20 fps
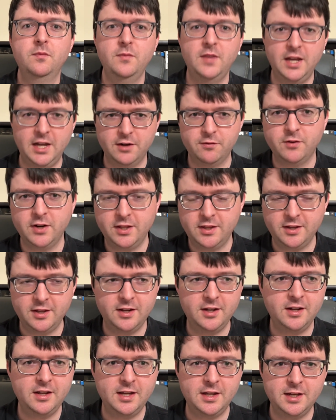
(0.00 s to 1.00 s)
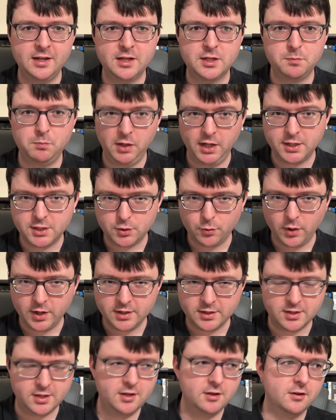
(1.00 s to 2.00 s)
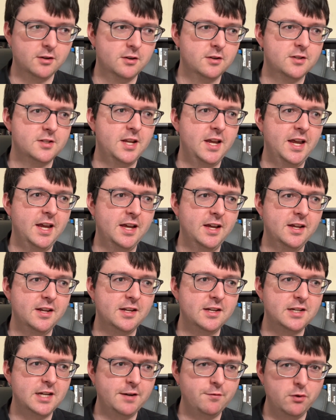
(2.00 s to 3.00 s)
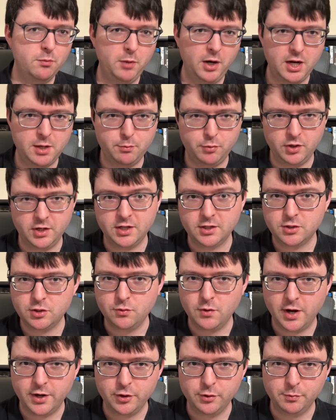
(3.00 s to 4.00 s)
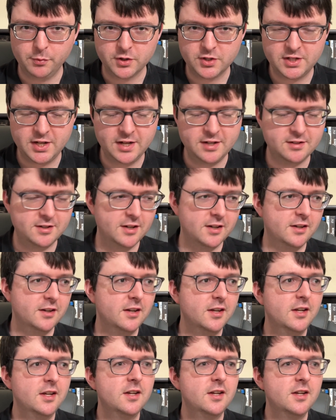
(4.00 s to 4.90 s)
everything is blood, sweat, and tears, and everybody putting 200% in.